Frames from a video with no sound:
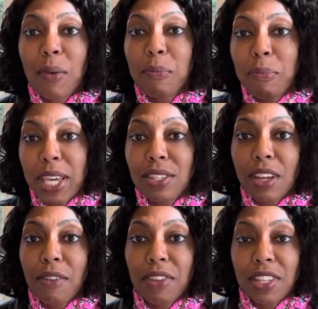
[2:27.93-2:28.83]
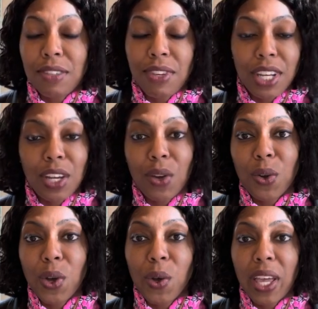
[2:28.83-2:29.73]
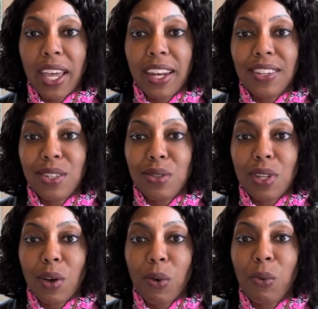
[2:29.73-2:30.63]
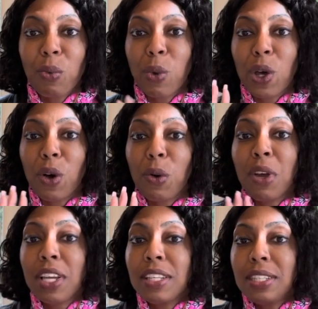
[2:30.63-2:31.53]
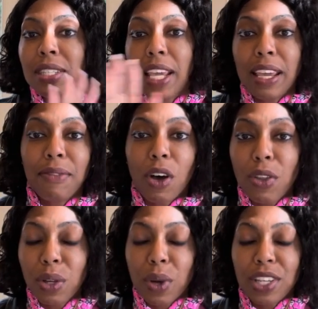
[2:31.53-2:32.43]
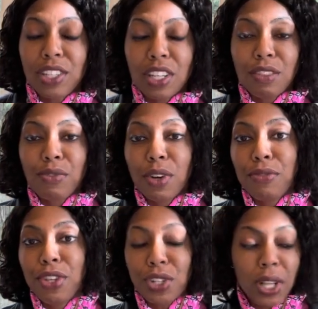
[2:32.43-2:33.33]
based off of this video, go ahead and do so. We'll save all the questions for future